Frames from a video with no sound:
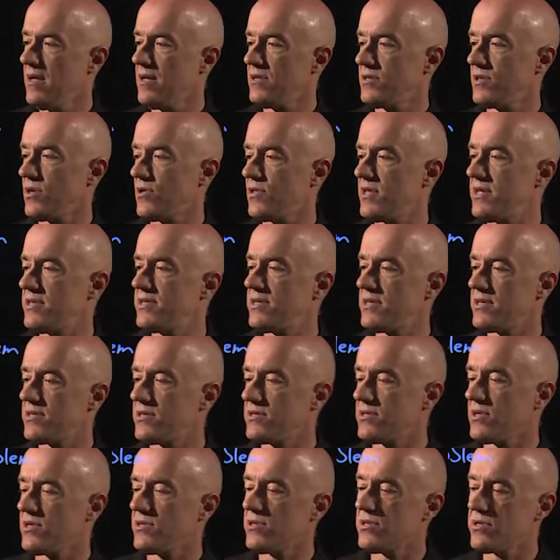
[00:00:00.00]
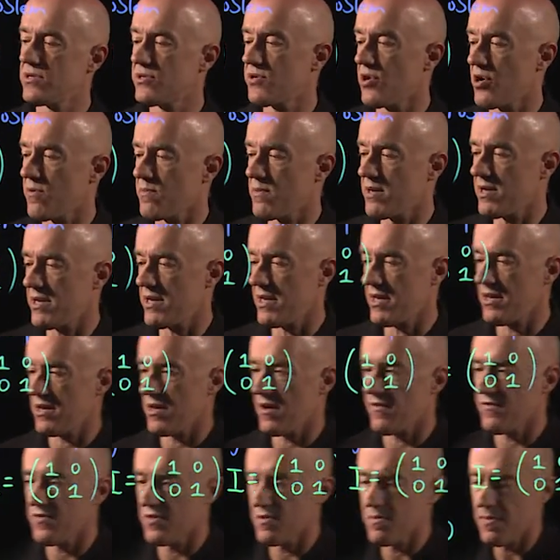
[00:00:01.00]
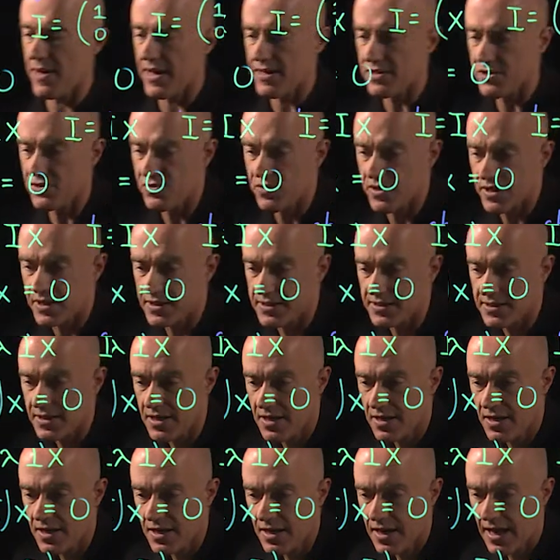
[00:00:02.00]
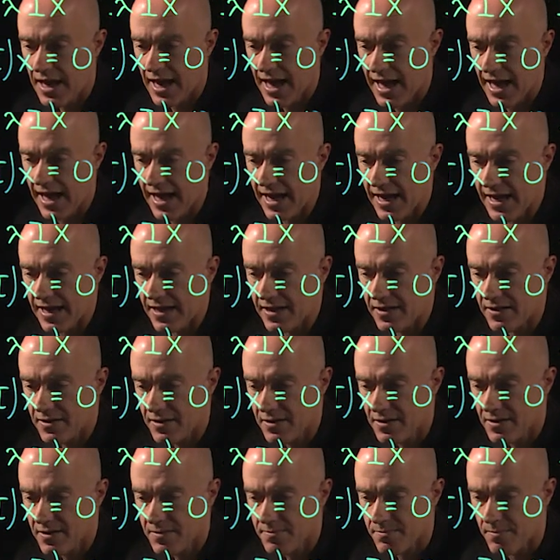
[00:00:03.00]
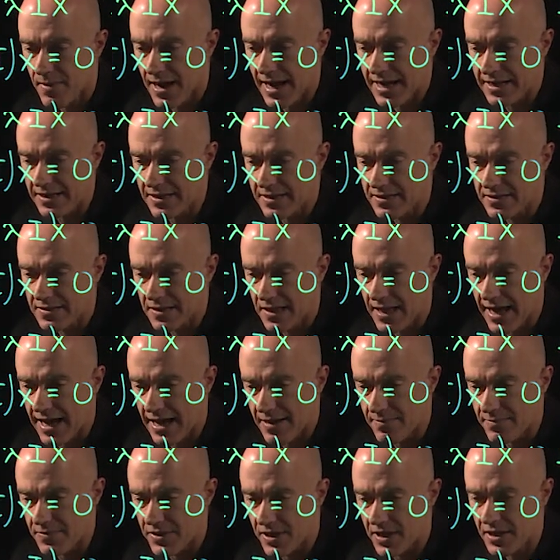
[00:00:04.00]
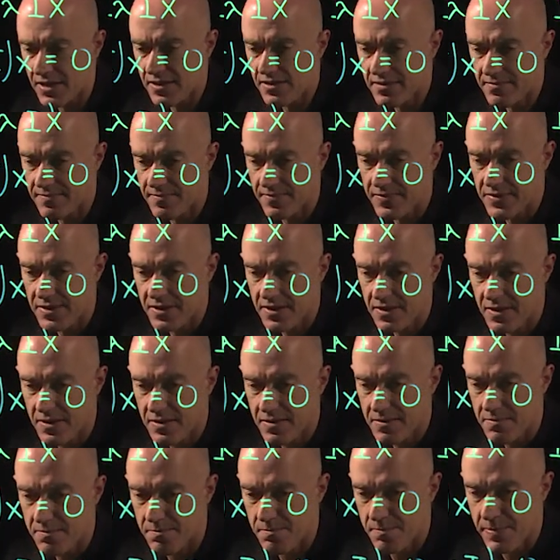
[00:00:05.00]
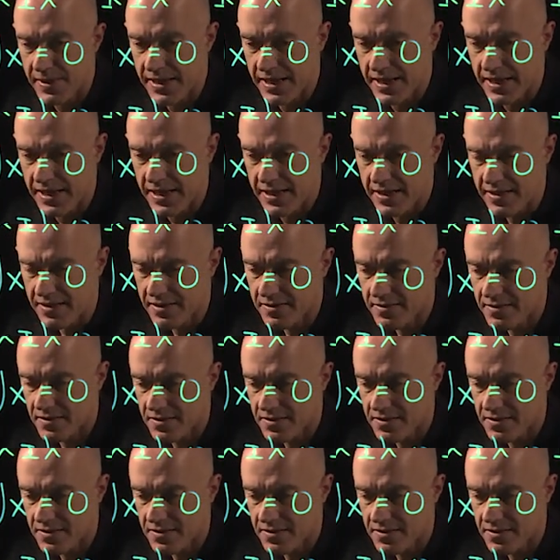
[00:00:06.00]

So this is the determinant of the matrix A minus lambda, B